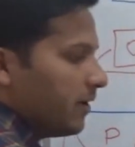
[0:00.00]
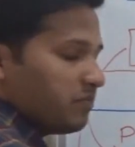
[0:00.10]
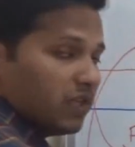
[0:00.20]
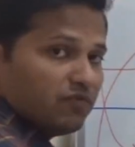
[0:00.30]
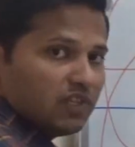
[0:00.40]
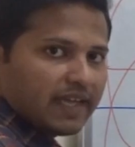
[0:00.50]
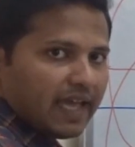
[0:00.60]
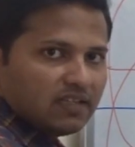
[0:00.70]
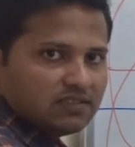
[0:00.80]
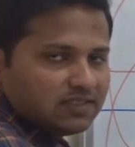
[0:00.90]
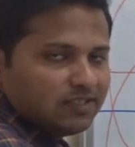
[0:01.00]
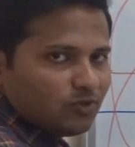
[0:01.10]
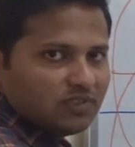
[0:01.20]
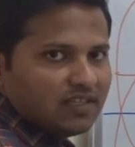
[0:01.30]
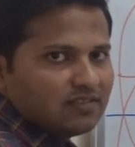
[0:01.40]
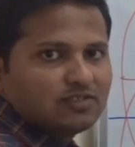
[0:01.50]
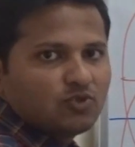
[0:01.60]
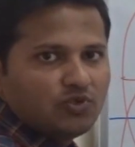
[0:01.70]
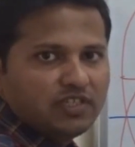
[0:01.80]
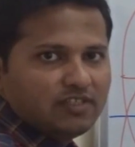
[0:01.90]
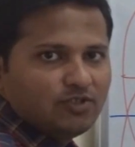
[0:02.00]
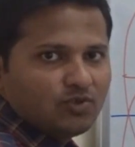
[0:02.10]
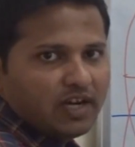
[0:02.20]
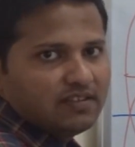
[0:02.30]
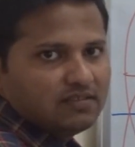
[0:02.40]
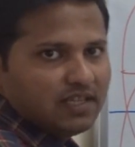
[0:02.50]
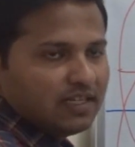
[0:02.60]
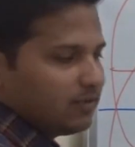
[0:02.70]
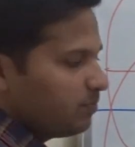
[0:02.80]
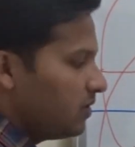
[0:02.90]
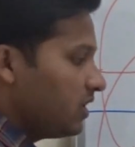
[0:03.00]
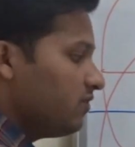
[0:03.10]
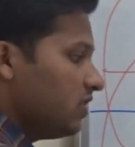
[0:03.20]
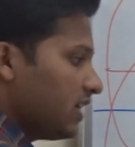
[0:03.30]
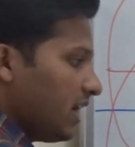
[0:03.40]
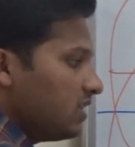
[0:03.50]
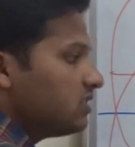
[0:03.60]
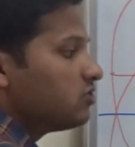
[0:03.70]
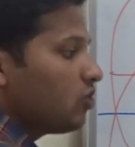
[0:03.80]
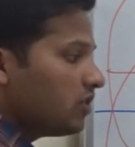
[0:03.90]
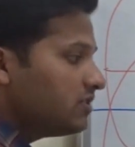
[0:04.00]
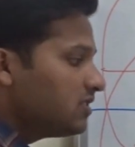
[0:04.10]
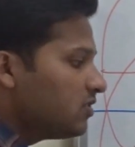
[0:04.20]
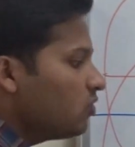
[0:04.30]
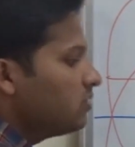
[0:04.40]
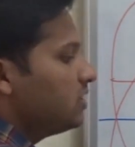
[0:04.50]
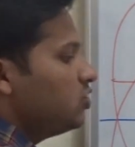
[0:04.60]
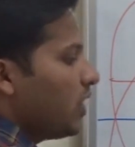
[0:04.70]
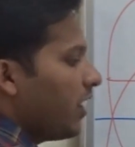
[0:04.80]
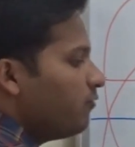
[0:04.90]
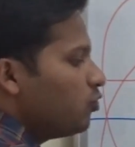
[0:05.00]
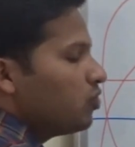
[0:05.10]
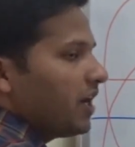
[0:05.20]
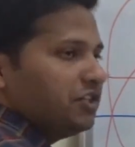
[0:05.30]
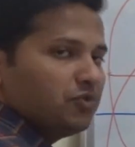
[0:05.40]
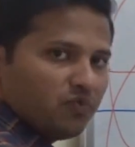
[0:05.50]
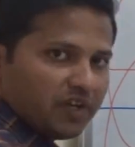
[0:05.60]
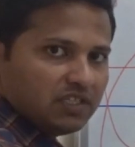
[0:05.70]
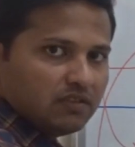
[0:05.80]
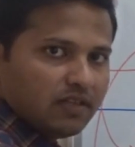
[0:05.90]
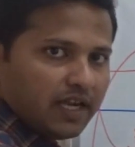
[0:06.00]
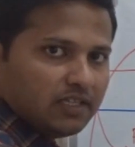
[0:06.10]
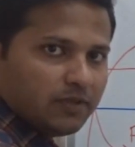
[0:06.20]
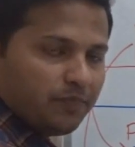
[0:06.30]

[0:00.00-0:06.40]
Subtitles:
If the carry is 0, there is no need to write that. But if the carry is non-zero, then you have to write 1 in that.